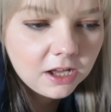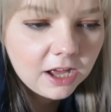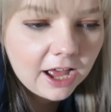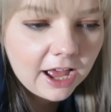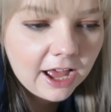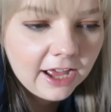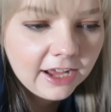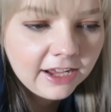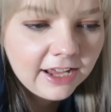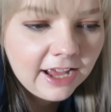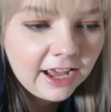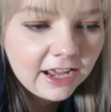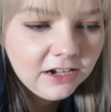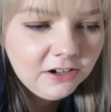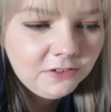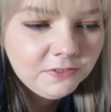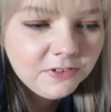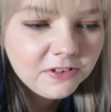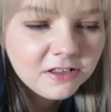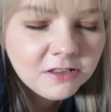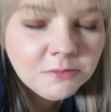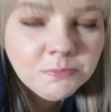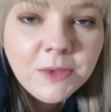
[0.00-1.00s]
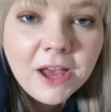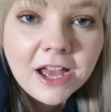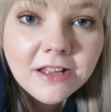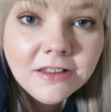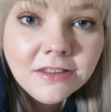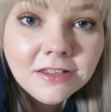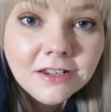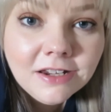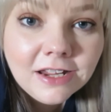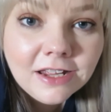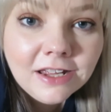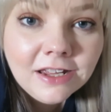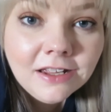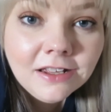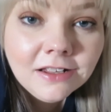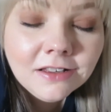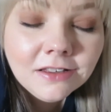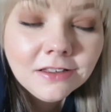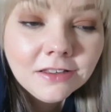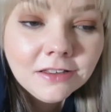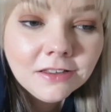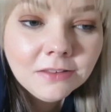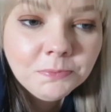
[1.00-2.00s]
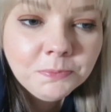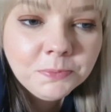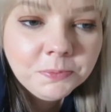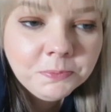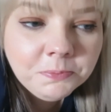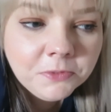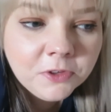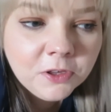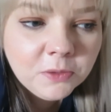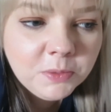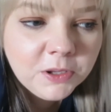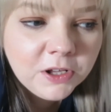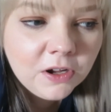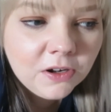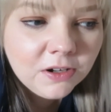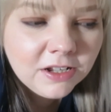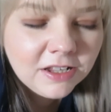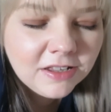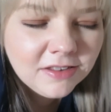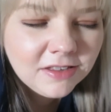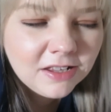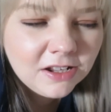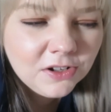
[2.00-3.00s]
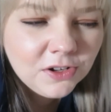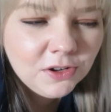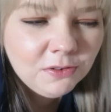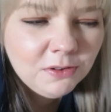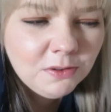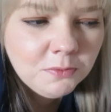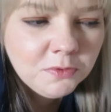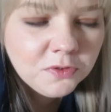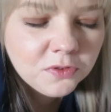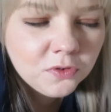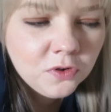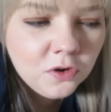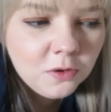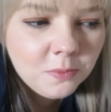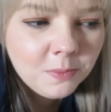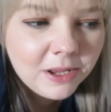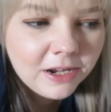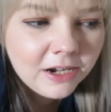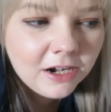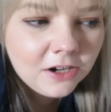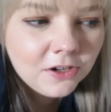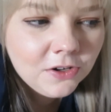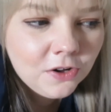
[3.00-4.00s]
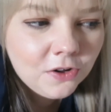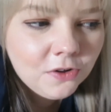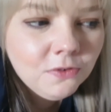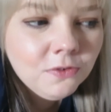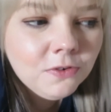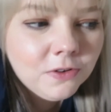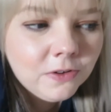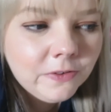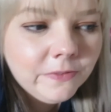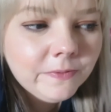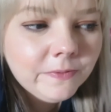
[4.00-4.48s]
I kind of expected it, to be honest. I knew it was coming. I